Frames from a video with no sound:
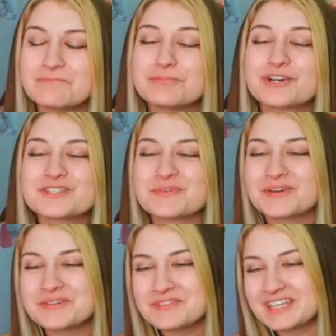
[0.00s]
Books,
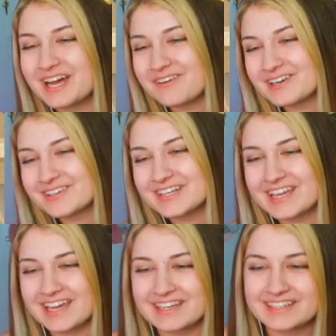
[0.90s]
welcome in. How are you
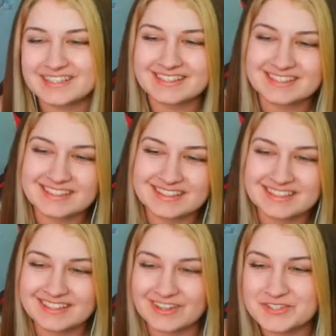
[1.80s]
today?
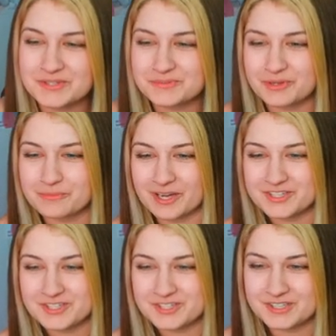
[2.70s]
Also, the
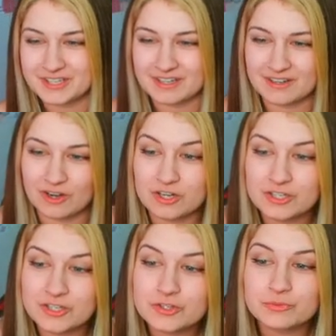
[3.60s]
robots
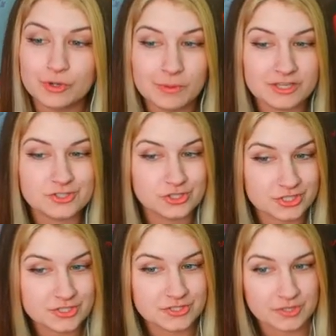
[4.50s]
are the robots
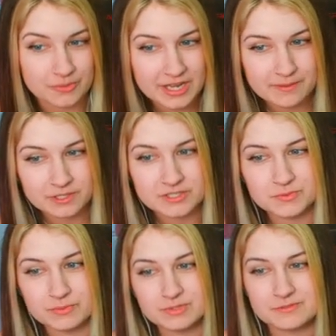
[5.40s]
just the Zonai because
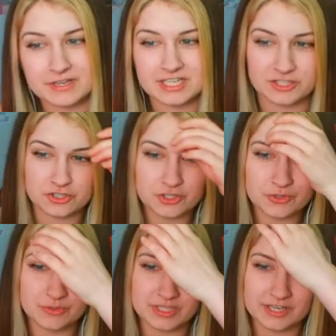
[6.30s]
one was fighting a
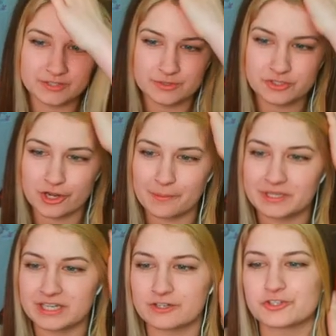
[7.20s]
chew, the other was chopping
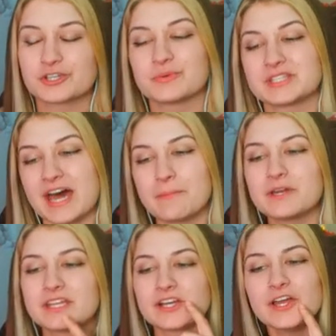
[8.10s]
down a tree. What's
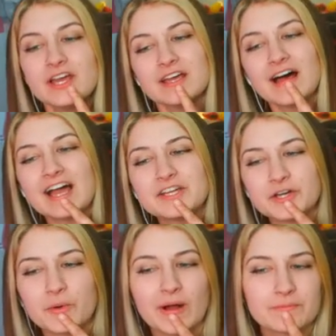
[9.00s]
happening there? I
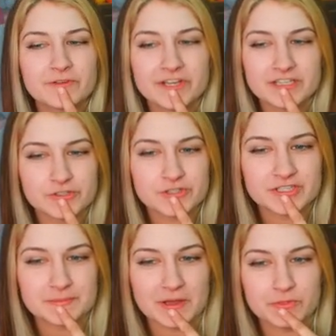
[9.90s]
know. I'm very
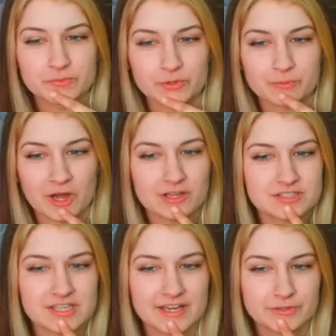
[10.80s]
interested about the
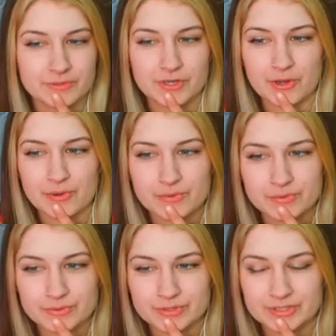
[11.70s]
robots. I don't
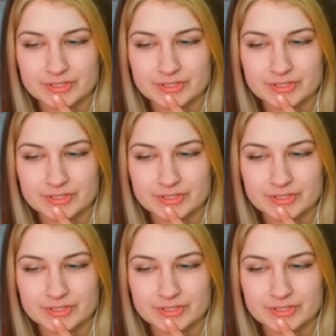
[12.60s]
know.